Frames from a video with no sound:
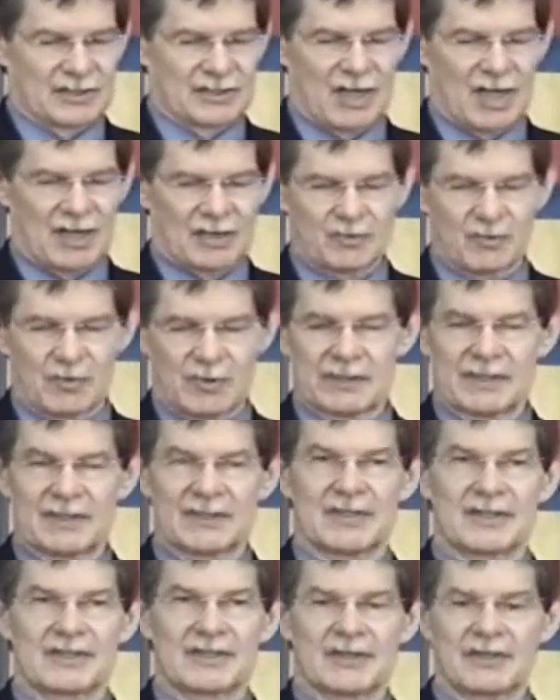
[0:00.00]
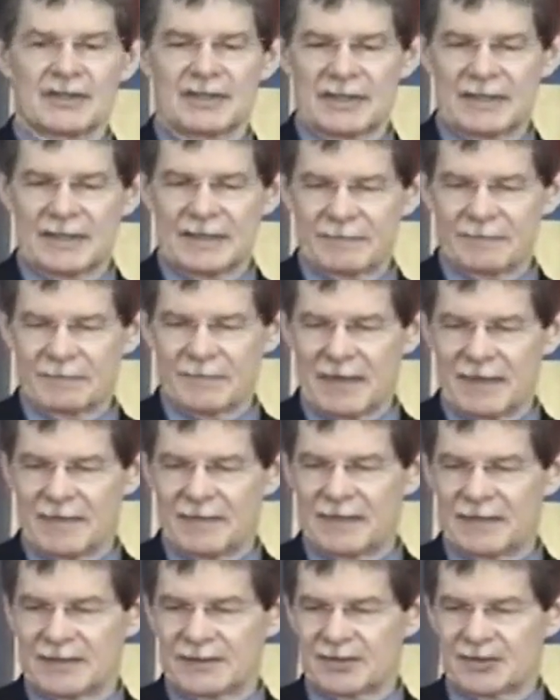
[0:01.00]
Jos worked as an attorney and
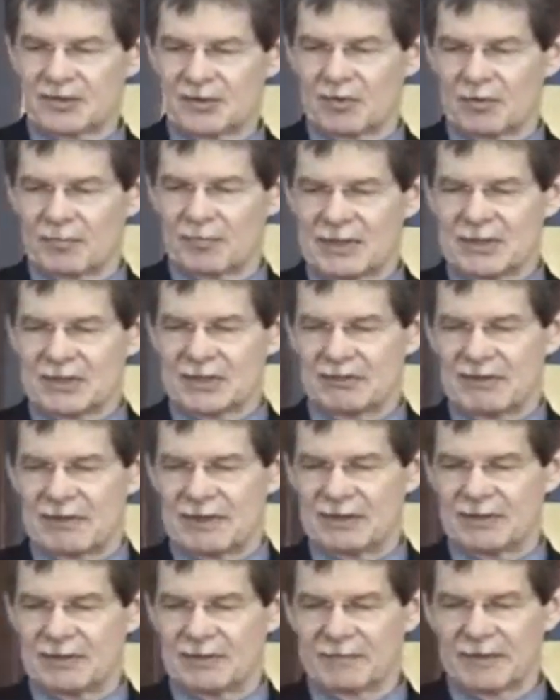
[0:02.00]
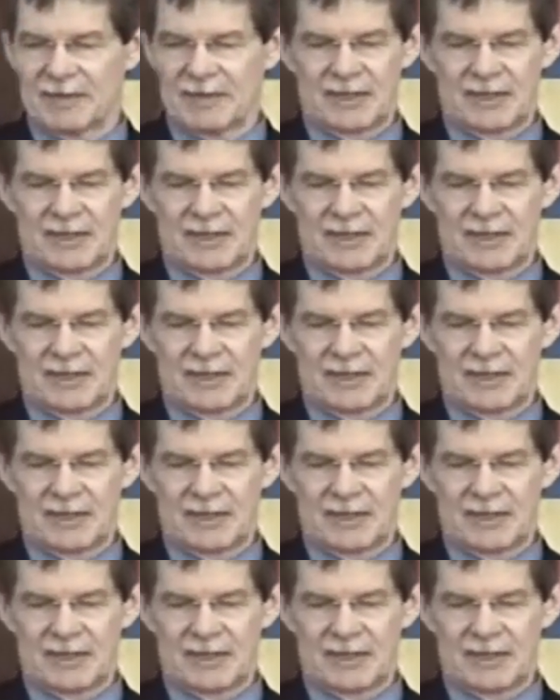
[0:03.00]
then as a school administrator.